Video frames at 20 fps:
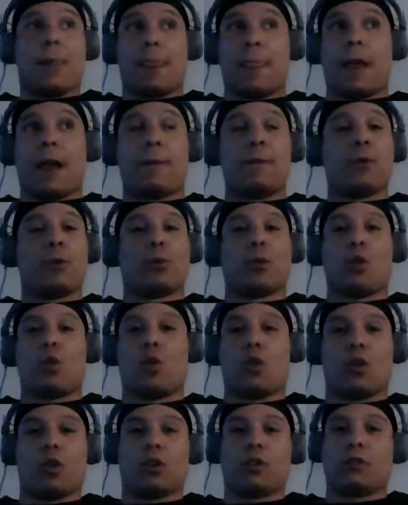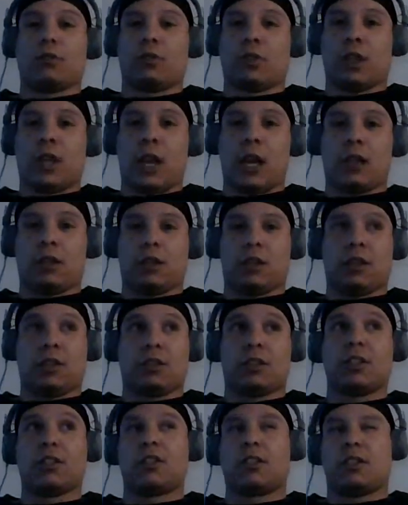recording
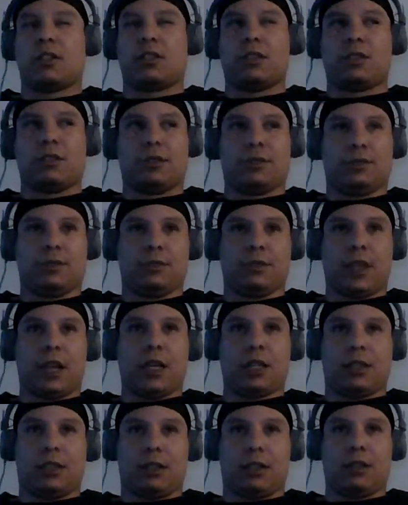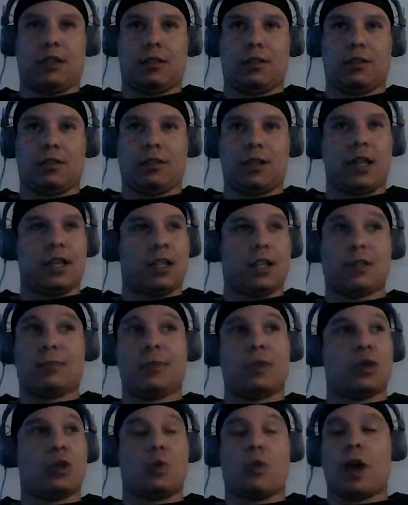consistently, I'd say. Like, it's
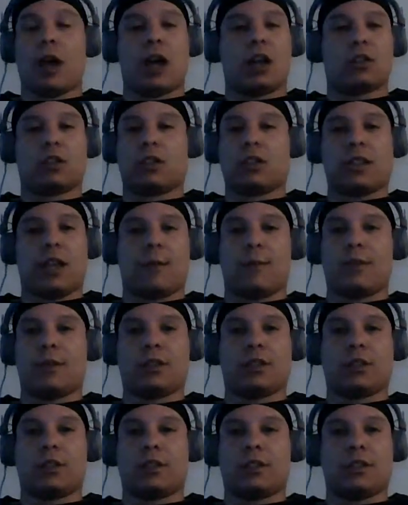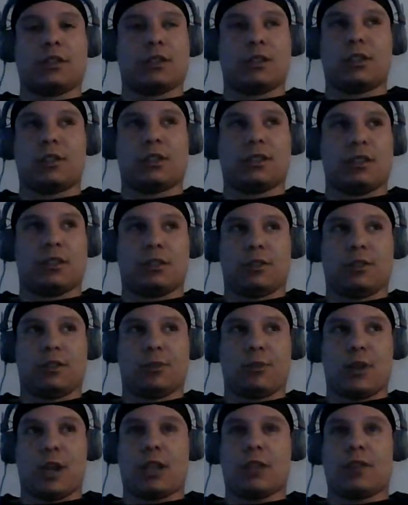been a while since I've been this consistent
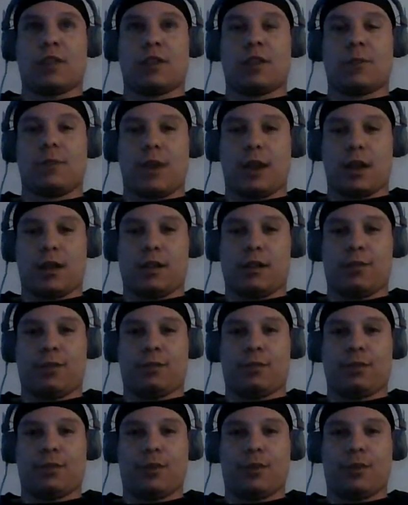when I think about it.